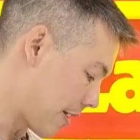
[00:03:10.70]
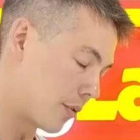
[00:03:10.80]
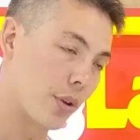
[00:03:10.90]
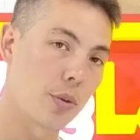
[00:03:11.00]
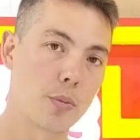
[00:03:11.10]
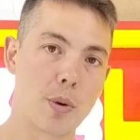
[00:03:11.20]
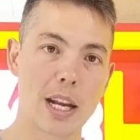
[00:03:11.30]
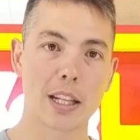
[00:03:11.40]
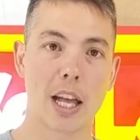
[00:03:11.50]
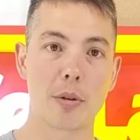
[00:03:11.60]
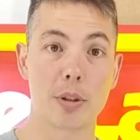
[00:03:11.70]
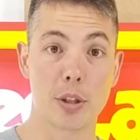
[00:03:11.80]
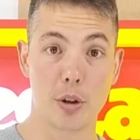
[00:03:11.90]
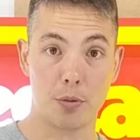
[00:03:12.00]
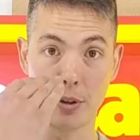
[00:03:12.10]
to have the regulator
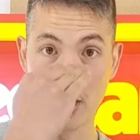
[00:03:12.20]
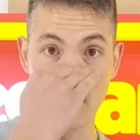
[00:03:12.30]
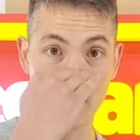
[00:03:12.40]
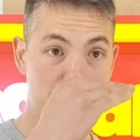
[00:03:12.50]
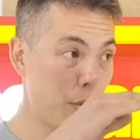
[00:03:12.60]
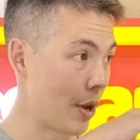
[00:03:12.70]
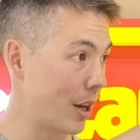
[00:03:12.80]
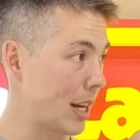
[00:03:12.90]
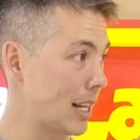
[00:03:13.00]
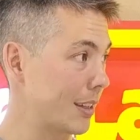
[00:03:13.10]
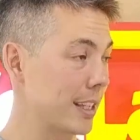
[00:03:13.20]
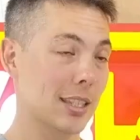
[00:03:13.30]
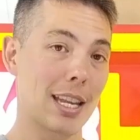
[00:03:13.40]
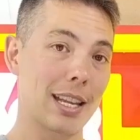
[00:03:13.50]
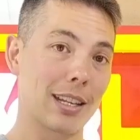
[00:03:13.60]
itself at eye level where you can easily
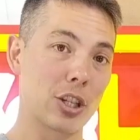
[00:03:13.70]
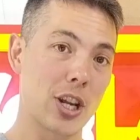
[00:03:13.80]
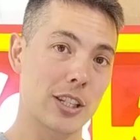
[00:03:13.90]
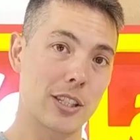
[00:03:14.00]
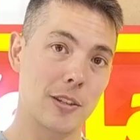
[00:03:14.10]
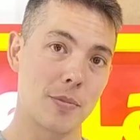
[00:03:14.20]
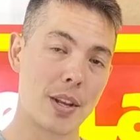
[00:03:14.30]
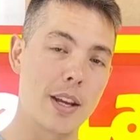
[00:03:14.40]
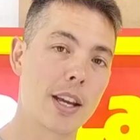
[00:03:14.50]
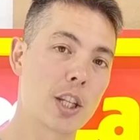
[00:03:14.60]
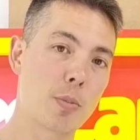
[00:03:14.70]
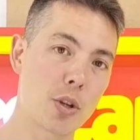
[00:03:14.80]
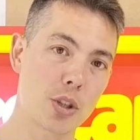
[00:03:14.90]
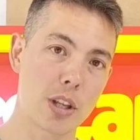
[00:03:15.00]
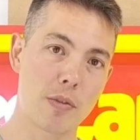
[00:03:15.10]
see it and adjust it,
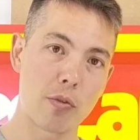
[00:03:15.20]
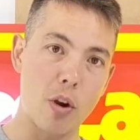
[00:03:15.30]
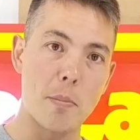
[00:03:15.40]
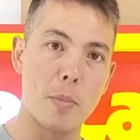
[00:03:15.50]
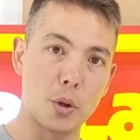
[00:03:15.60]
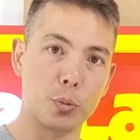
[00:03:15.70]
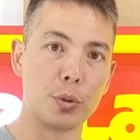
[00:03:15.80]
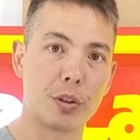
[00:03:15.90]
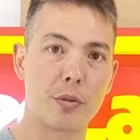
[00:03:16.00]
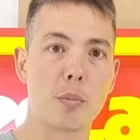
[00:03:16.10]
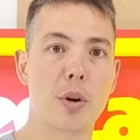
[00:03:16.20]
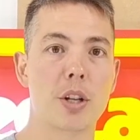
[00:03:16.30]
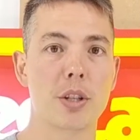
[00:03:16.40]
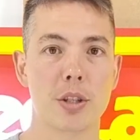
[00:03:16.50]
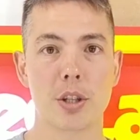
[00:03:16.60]
especially if you've got multiple different
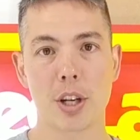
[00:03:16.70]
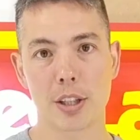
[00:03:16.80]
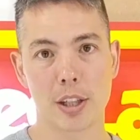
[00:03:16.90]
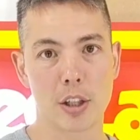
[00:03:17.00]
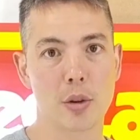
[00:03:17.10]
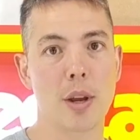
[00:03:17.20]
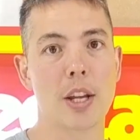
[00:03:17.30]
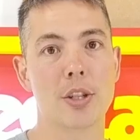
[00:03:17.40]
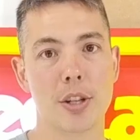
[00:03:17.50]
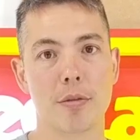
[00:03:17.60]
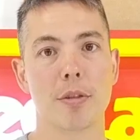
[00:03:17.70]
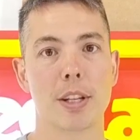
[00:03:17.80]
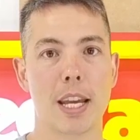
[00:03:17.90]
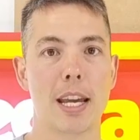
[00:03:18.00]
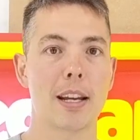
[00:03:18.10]
pressures adjusting to each
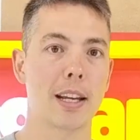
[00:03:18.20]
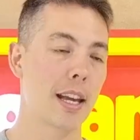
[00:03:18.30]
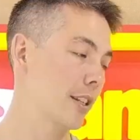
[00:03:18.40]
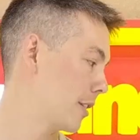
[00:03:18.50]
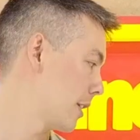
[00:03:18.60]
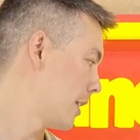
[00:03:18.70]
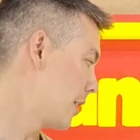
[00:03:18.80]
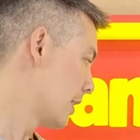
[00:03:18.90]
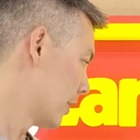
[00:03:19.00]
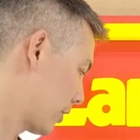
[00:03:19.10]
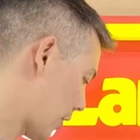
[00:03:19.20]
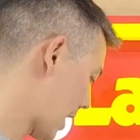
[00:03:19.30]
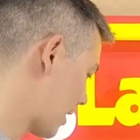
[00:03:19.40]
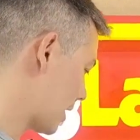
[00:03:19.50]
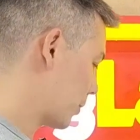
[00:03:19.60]
different keg, I guess.
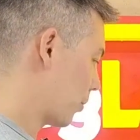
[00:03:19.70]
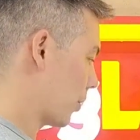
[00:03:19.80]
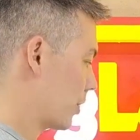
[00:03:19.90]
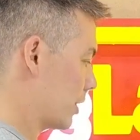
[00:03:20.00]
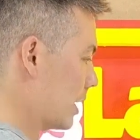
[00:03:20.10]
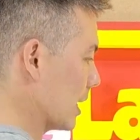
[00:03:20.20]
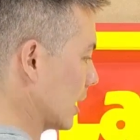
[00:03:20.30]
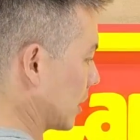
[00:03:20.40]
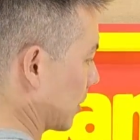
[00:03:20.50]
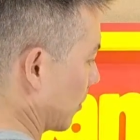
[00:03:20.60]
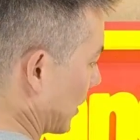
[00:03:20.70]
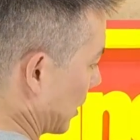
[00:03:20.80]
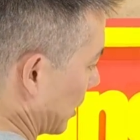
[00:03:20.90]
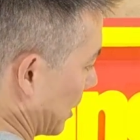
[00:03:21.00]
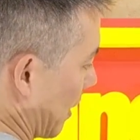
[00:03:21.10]
So how this works is we
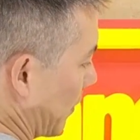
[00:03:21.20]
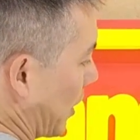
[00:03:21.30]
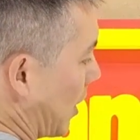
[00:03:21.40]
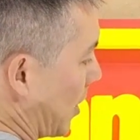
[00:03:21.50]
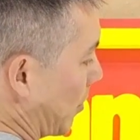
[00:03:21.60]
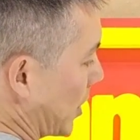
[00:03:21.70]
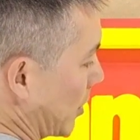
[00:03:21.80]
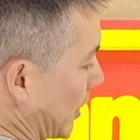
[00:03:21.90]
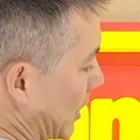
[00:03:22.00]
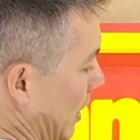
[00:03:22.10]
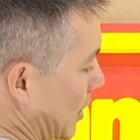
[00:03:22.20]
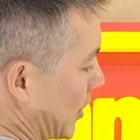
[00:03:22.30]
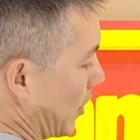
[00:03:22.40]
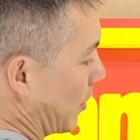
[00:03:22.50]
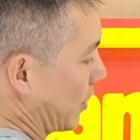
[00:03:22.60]
just have the high pressure
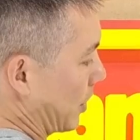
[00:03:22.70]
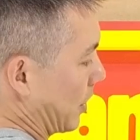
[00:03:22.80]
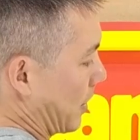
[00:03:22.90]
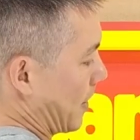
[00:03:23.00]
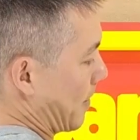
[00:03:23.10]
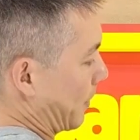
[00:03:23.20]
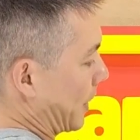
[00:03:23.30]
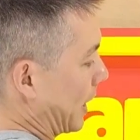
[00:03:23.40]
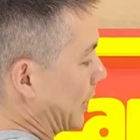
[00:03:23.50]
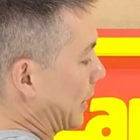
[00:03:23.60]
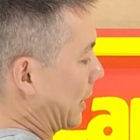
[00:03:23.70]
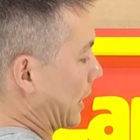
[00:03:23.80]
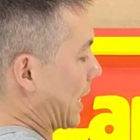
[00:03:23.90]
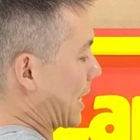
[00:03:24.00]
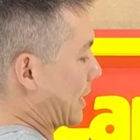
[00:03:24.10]
extension hose connected to
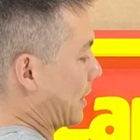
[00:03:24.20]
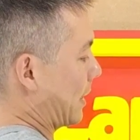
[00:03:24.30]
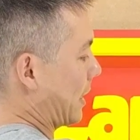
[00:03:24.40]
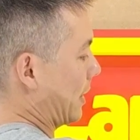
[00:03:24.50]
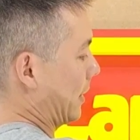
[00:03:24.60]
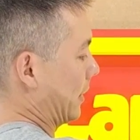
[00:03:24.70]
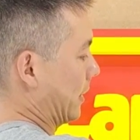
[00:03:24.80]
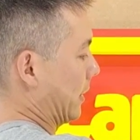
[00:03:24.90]
the gas cylinder.